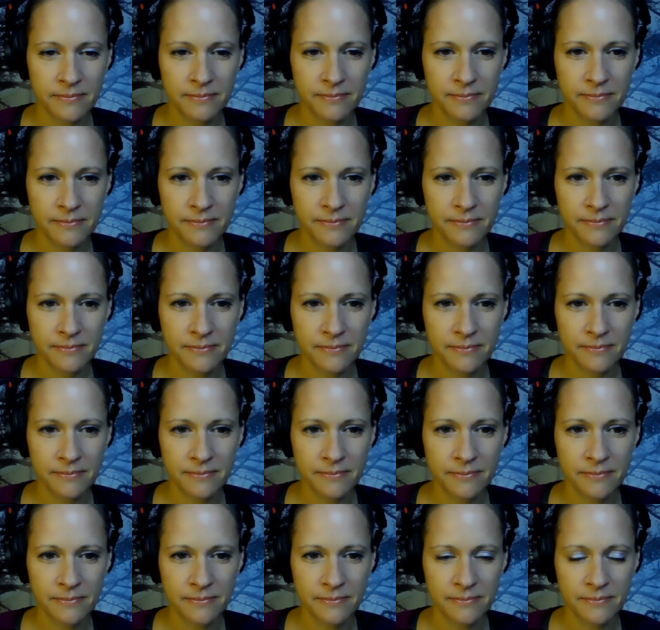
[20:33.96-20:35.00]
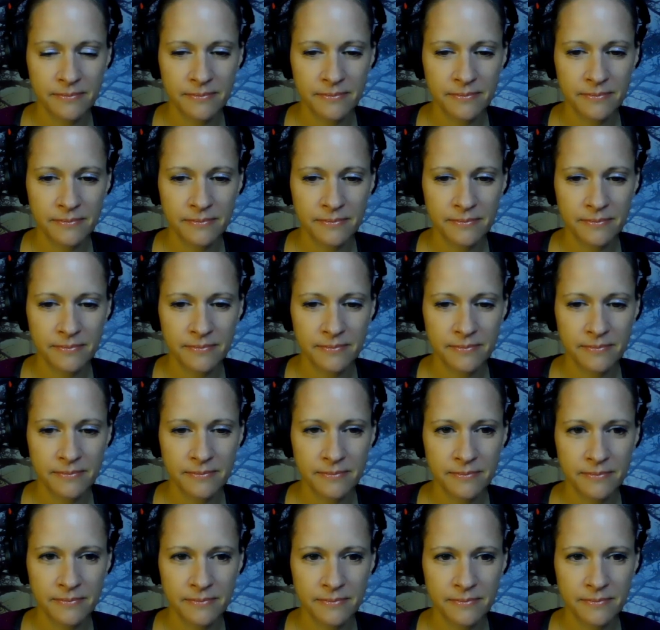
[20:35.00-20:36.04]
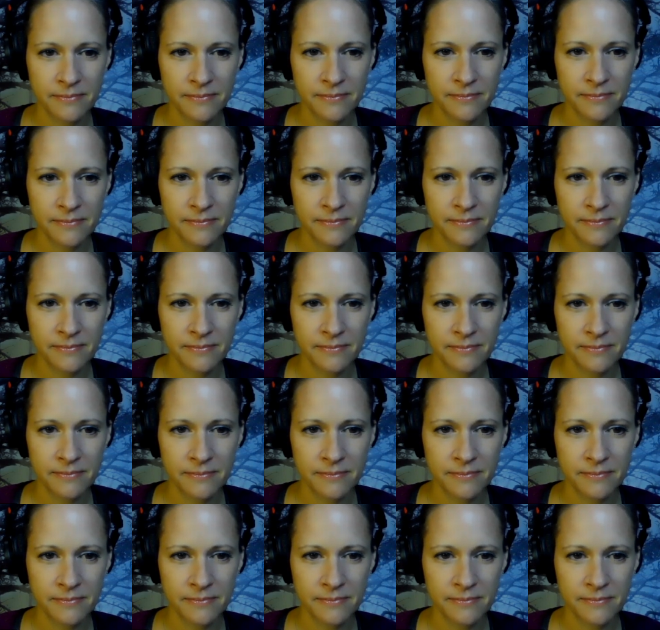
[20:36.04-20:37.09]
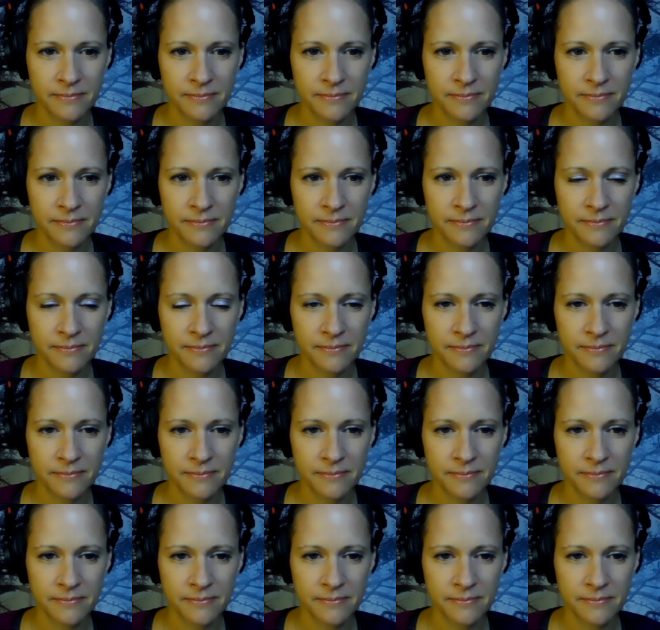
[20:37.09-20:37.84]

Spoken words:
The person shown says nothing.